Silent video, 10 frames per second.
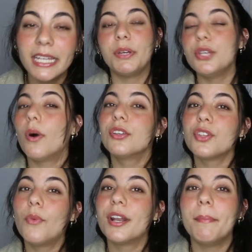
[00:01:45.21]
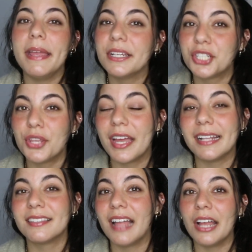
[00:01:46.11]
but you also want to make sure that
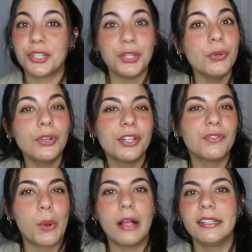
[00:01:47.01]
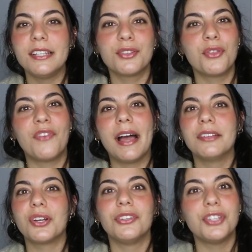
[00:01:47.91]
it's not too good of quality so the
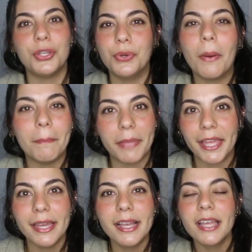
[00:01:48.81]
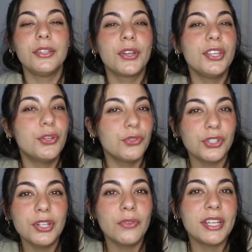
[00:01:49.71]
files are too big. You can
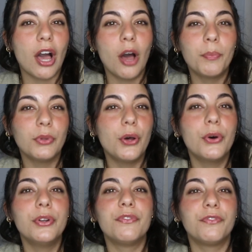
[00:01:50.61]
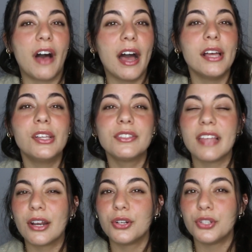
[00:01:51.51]
usually only upload files
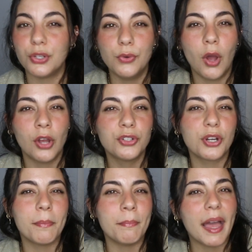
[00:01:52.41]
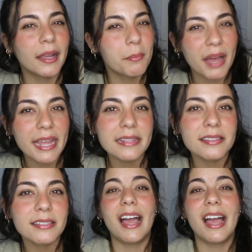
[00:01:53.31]
that are 200 megabytes,